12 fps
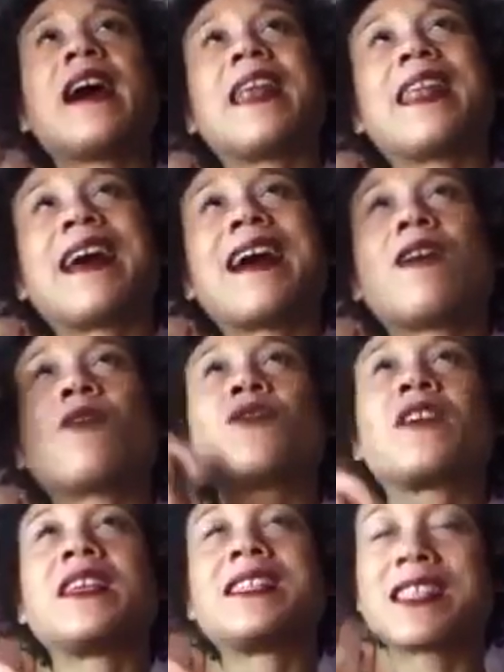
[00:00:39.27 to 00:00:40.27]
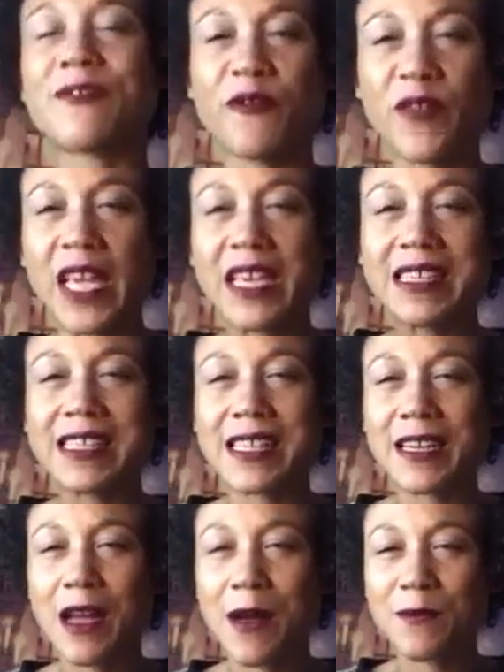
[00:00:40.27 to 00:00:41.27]
allow these things
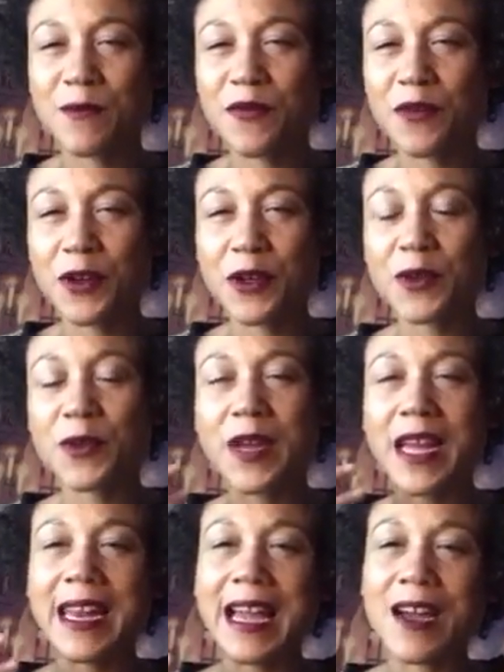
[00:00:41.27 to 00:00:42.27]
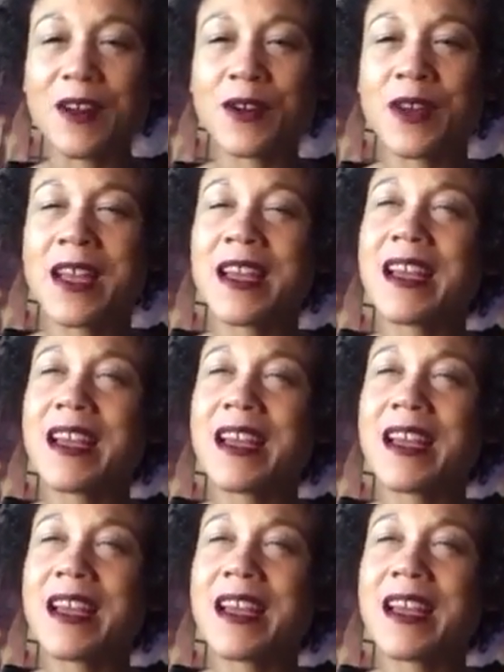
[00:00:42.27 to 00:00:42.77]
to come through, allow